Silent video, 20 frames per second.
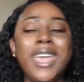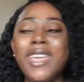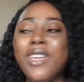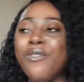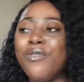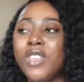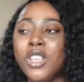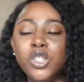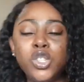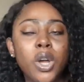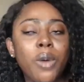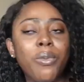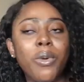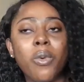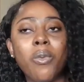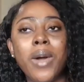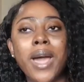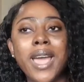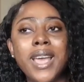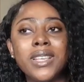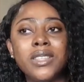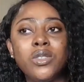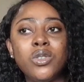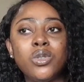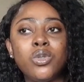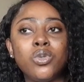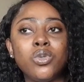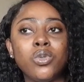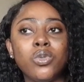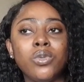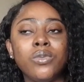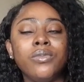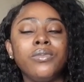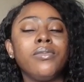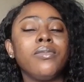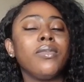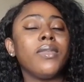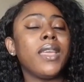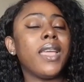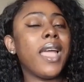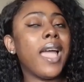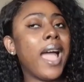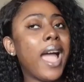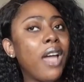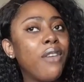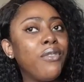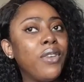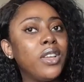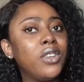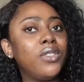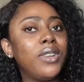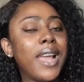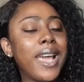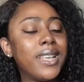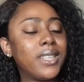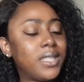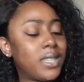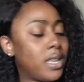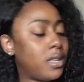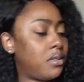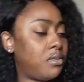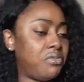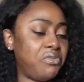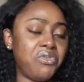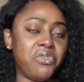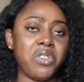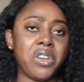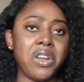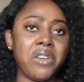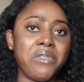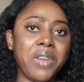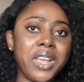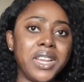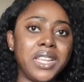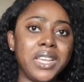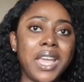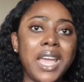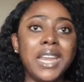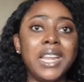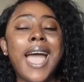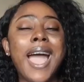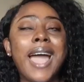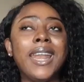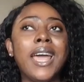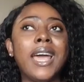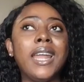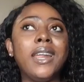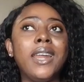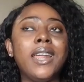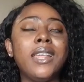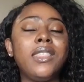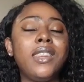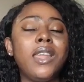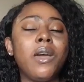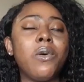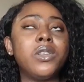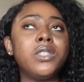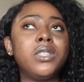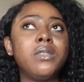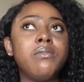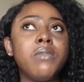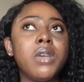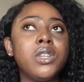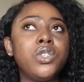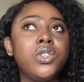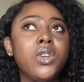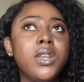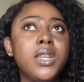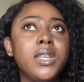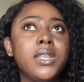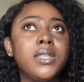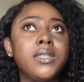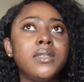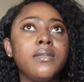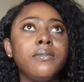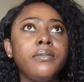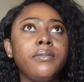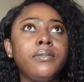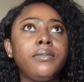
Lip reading: If the job requires you to have a license, you are ready. And another thing I want to mention is,